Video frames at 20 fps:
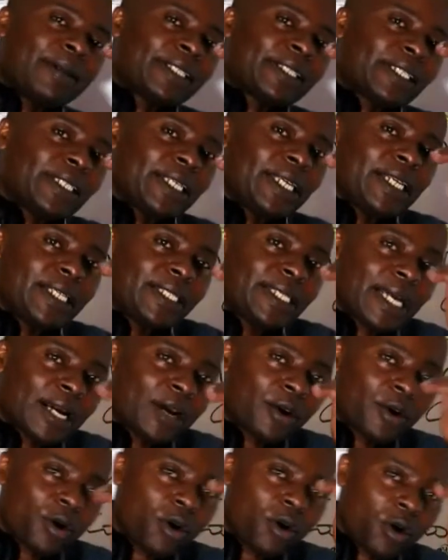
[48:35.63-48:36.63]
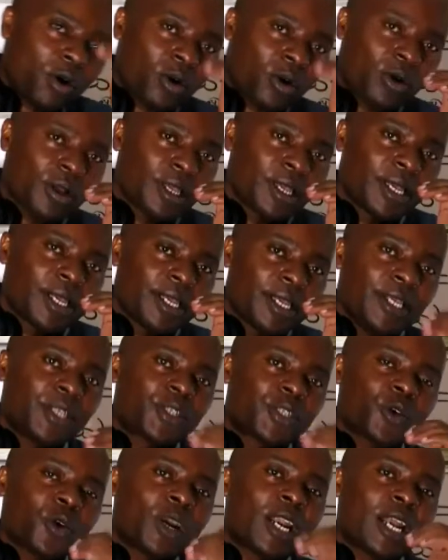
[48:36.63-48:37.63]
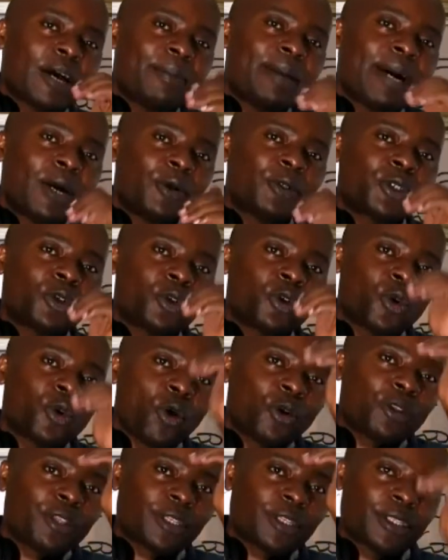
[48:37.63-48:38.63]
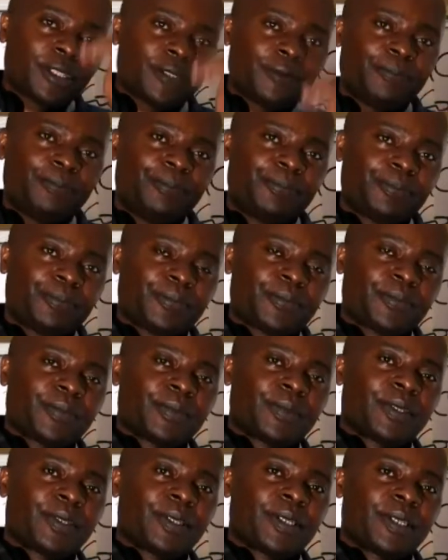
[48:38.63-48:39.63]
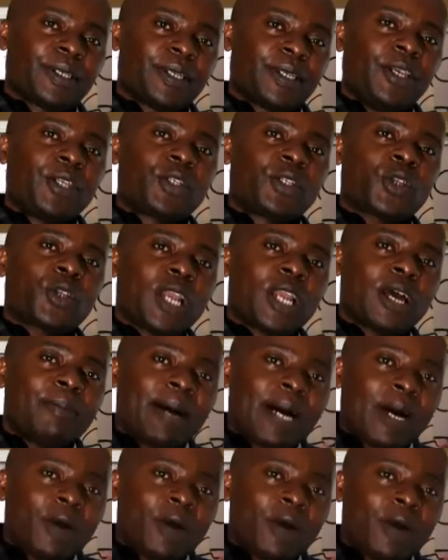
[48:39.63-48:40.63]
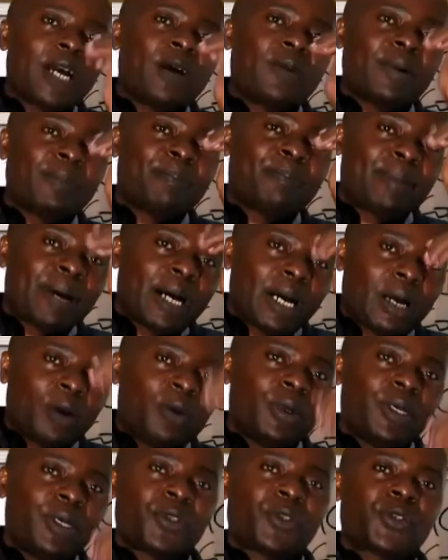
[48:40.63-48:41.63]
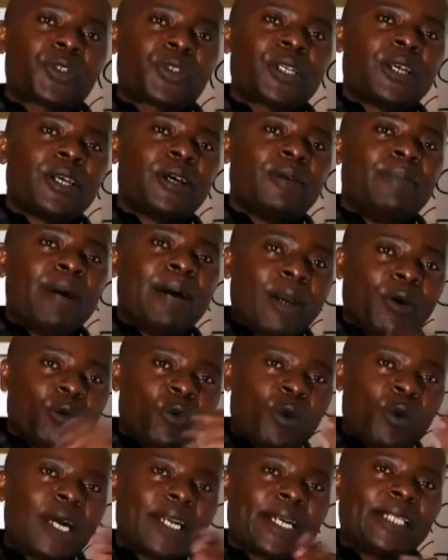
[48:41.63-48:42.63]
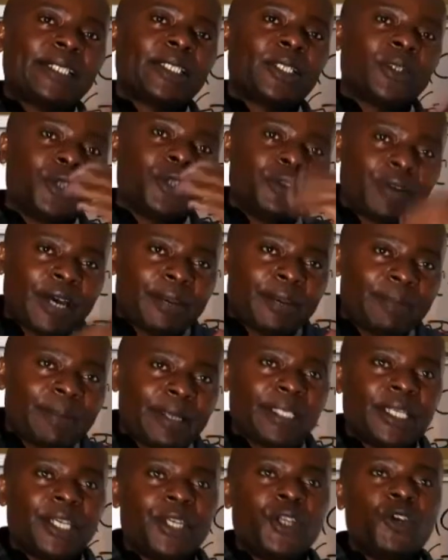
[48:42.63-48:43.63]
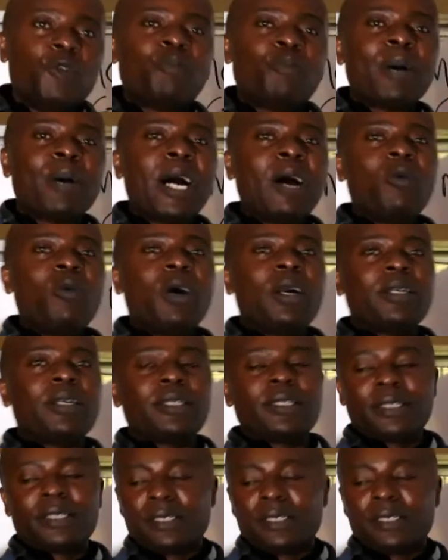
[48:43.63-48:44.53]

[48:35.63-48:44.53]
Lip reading: that integral is all about growth. It's all about growing our powers by 1, and then you divide by the new power.